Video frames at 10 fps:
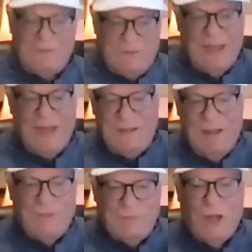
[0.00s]
set
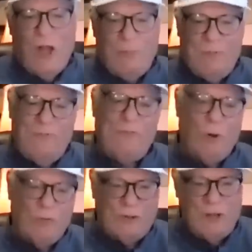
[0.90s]
us up
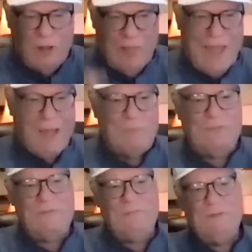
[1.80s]
for the collapse.